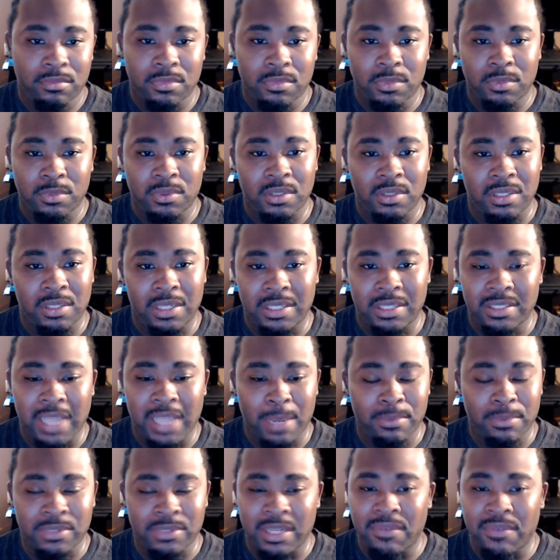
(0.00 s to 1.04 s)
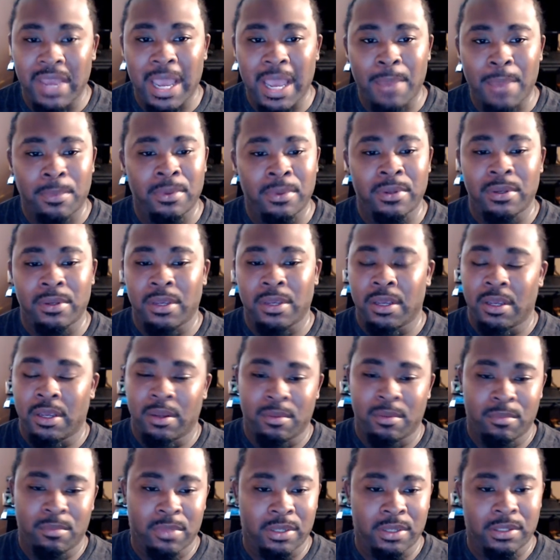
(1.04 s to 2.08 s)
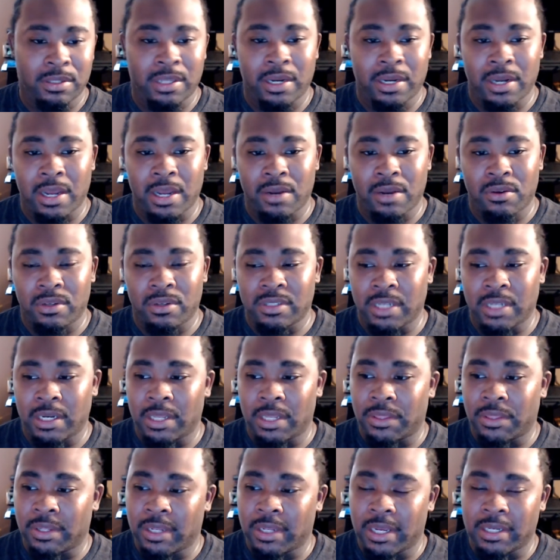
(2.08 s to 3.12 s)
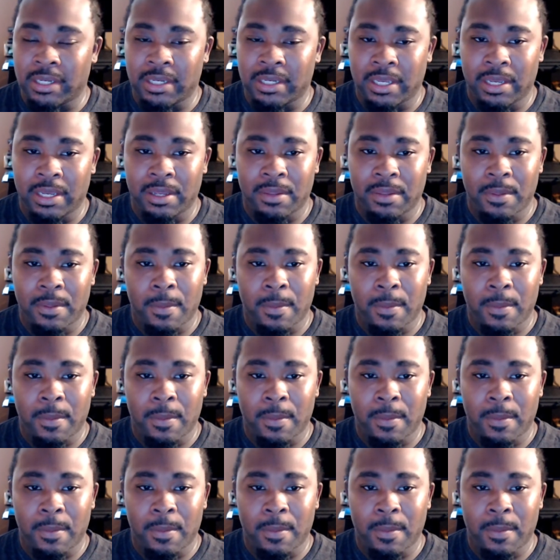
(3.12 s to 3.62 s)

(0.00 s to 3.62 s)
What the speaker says: this type of stuff happened. But they're not going to say nothing like that.